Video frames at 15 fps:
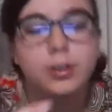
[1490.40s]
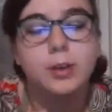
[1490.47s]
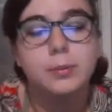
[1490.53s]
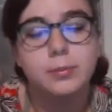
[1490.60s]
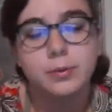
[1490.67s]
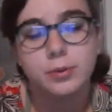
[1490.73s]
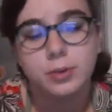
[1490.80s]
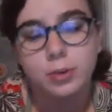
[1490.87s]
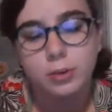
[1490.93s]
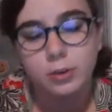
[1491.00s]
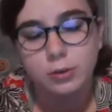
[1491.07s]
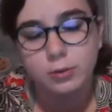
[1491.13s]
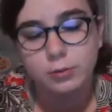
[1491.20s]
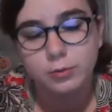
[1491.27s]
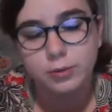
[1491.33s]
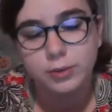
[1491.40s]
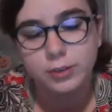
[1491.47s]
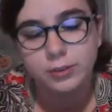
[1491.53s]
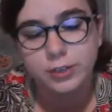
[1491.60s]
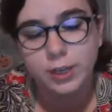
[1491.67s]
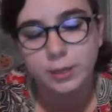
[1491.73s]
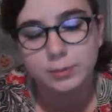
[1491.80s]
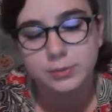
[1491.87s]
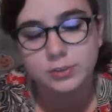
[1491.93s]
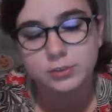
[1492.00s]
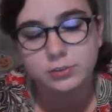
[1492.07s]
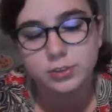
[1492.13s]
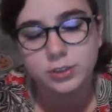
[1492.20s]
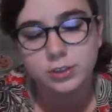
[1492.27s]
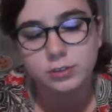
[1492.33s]
up with our
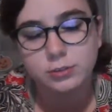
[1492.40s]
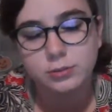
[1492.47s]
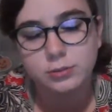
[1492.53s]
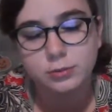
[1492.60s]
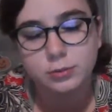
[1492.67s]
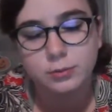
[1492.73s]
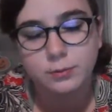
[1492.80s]
tapestry needle.